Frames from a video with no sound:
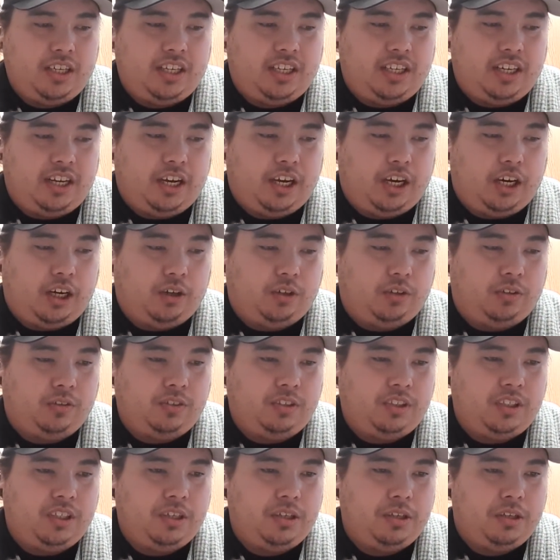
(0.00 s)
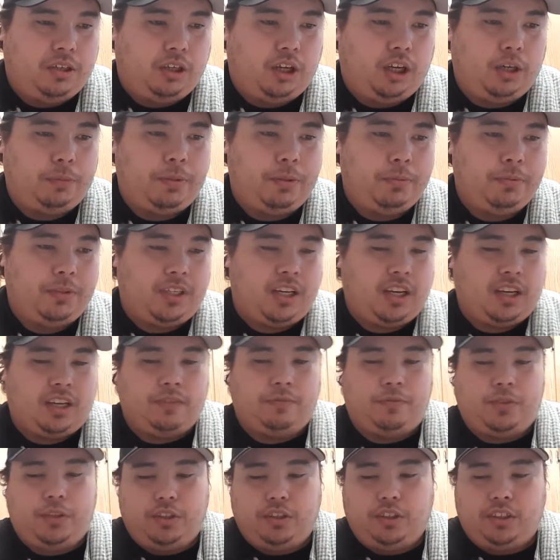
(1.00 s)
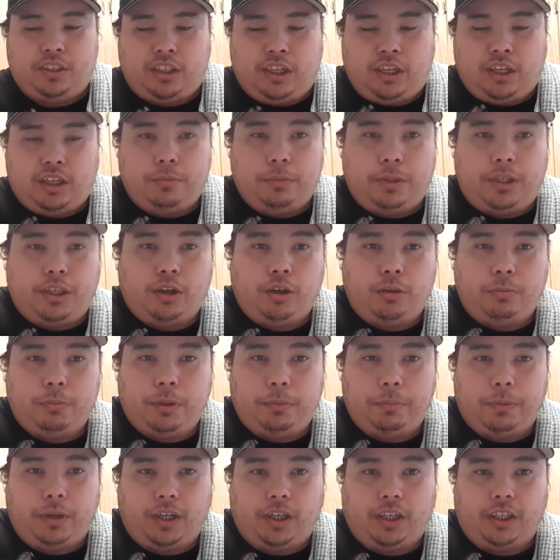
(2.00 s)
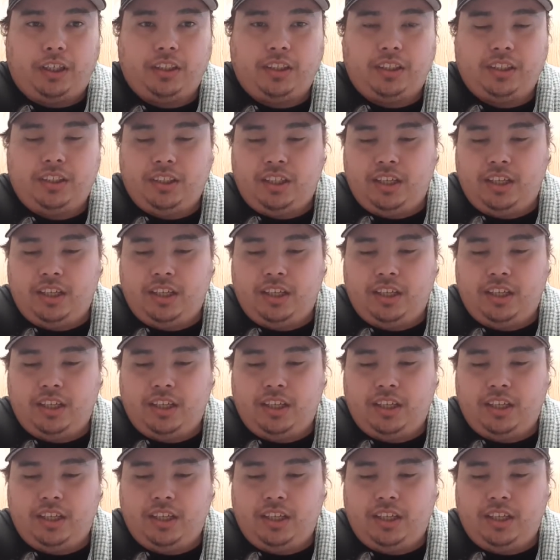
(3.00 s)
Now, a lot of people get confused on how to make homemade burgers.